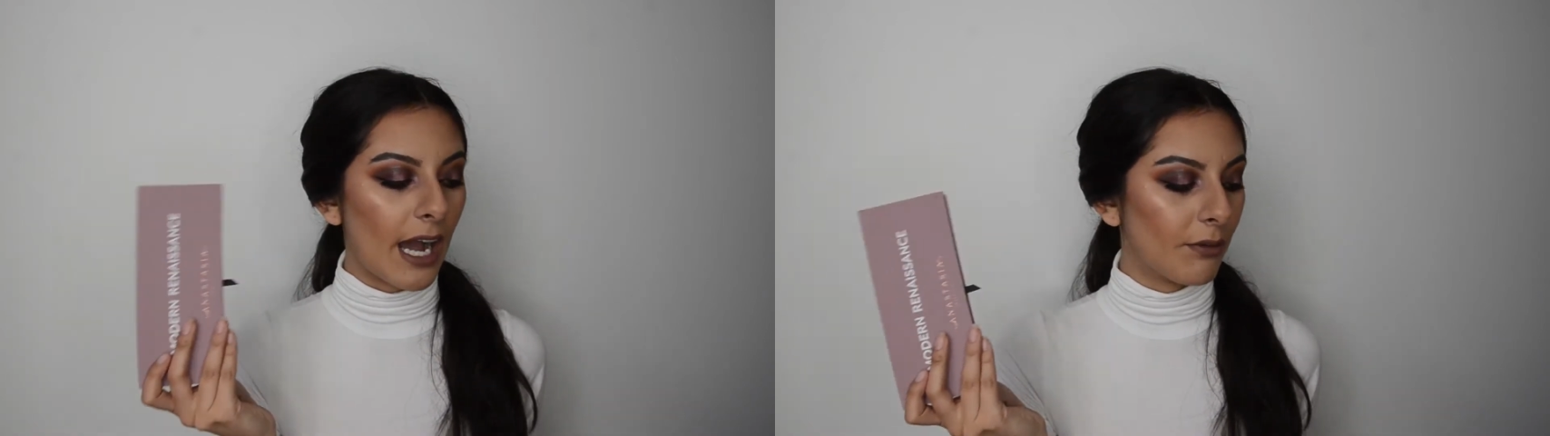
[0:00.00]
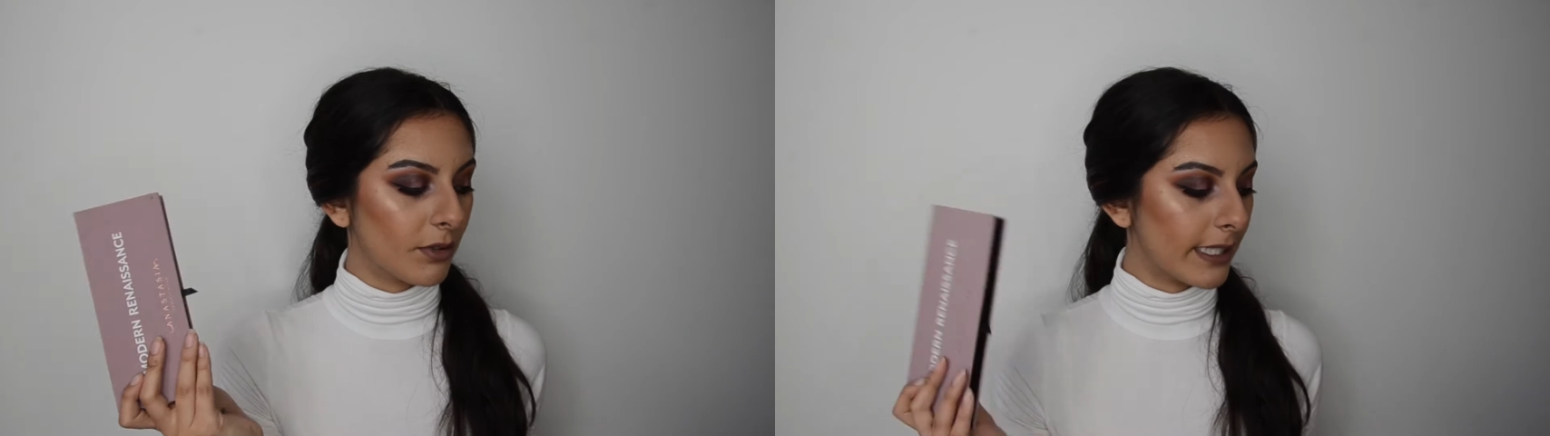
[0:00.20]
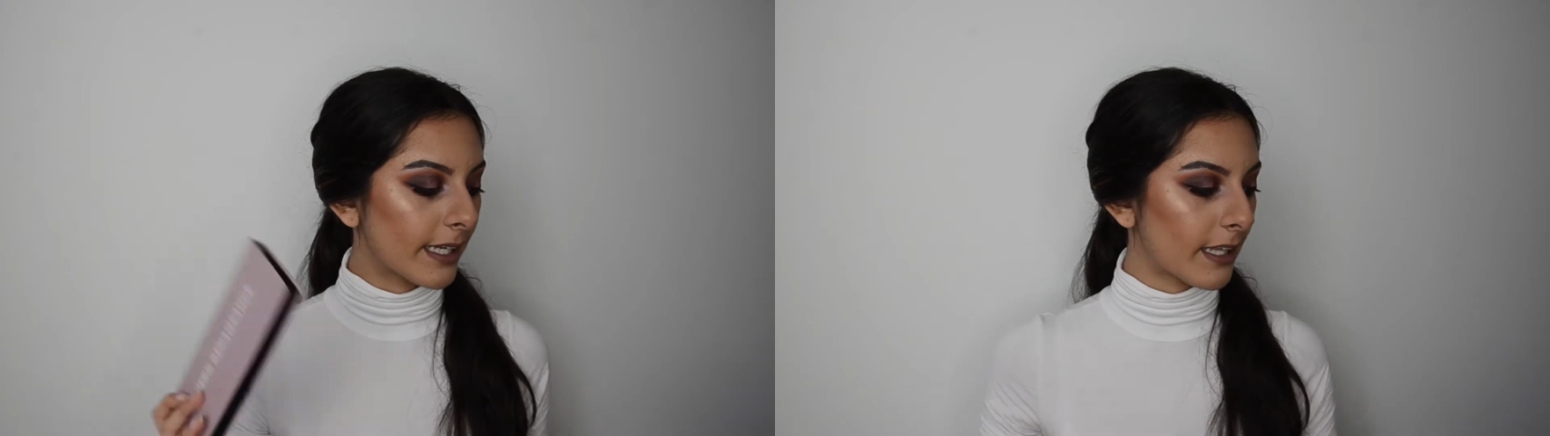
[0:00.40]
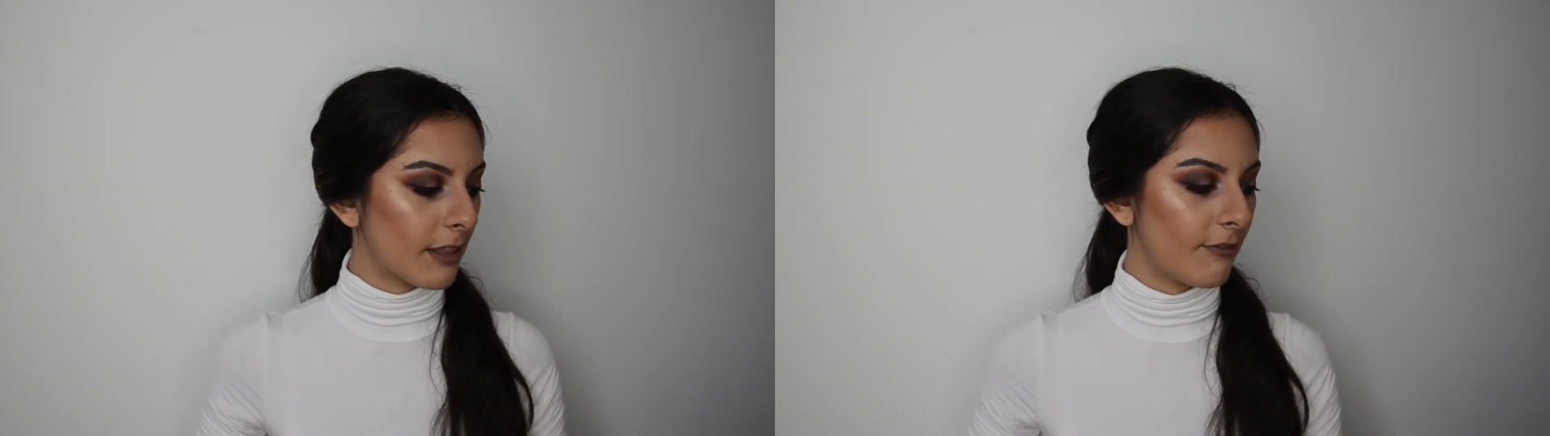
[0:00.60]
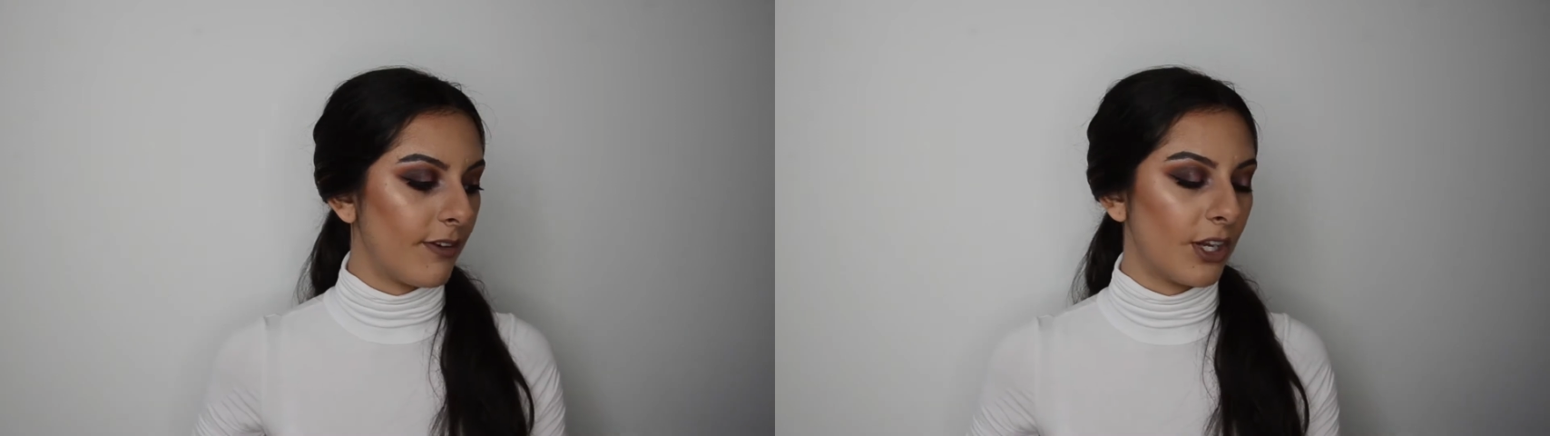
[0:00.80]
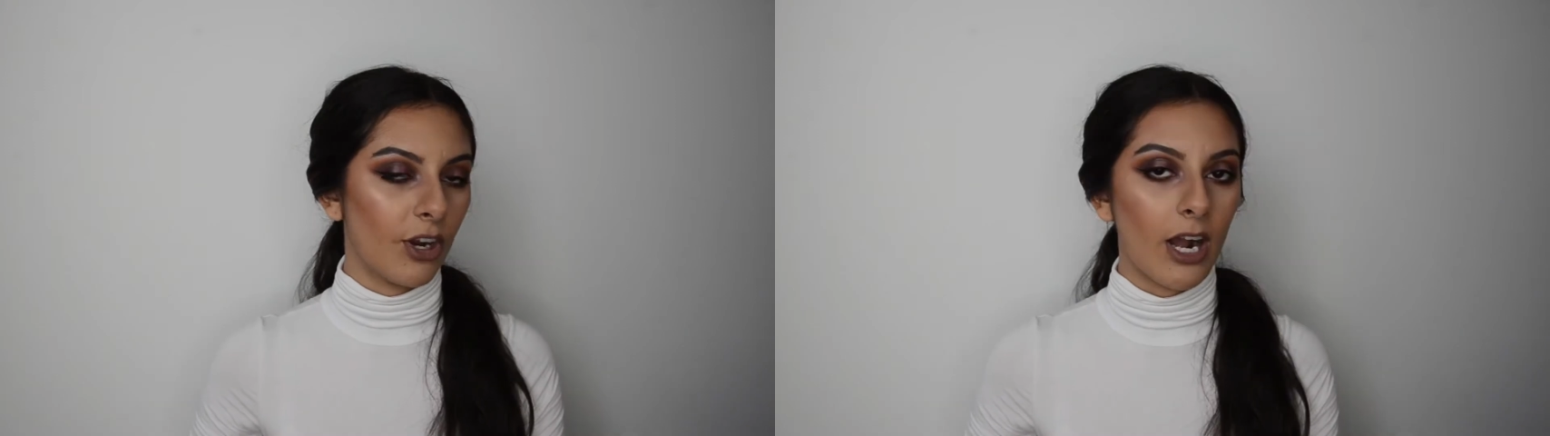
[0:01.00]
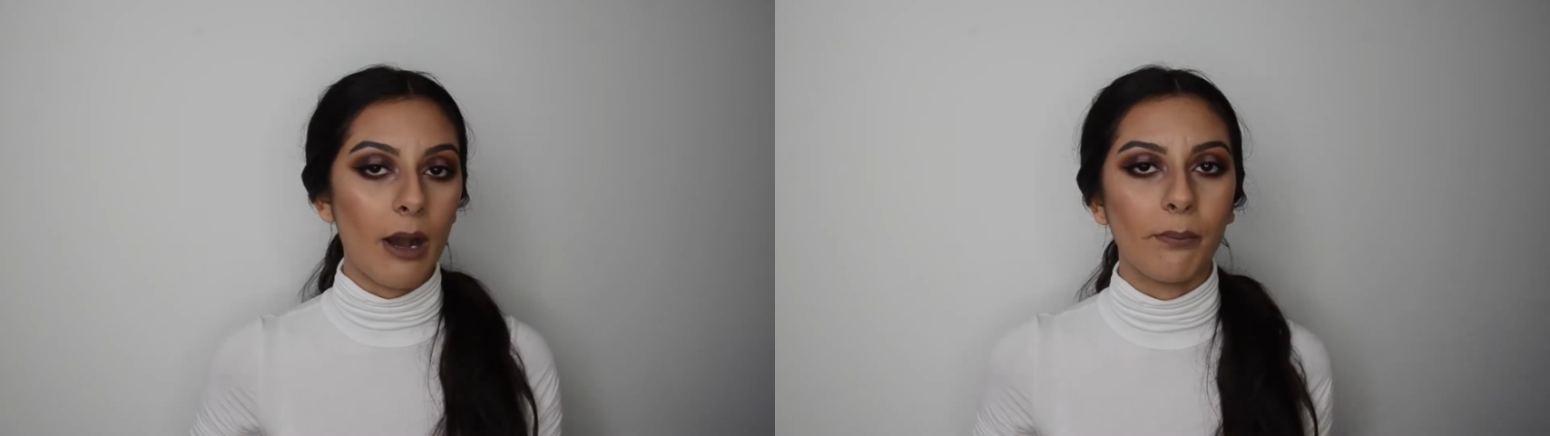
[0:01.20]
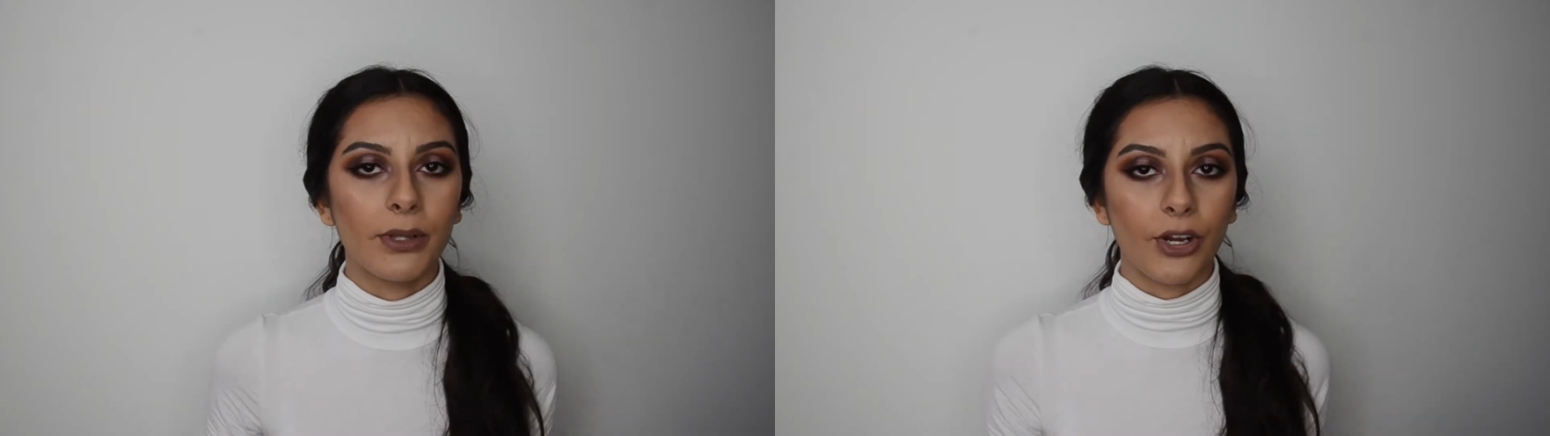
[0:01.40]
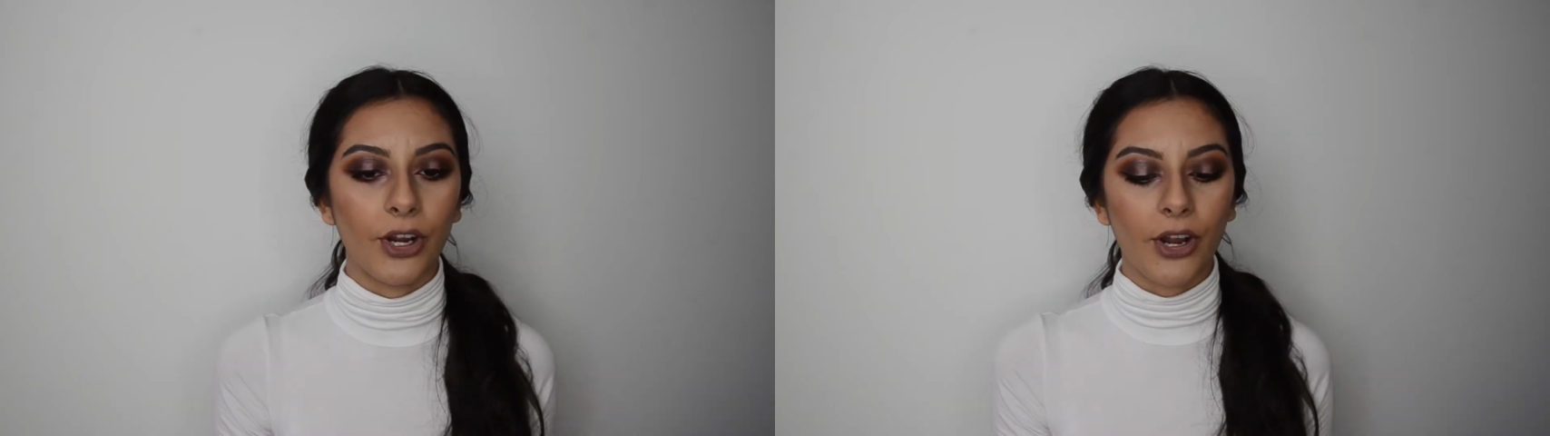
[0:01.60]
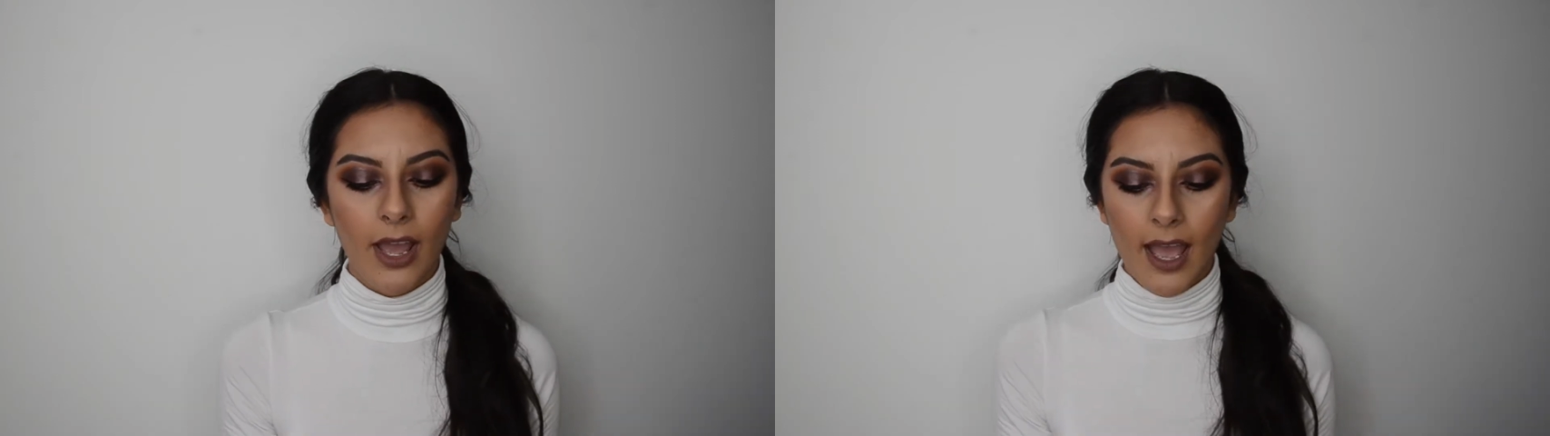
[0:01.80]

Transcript: I will link the video up below.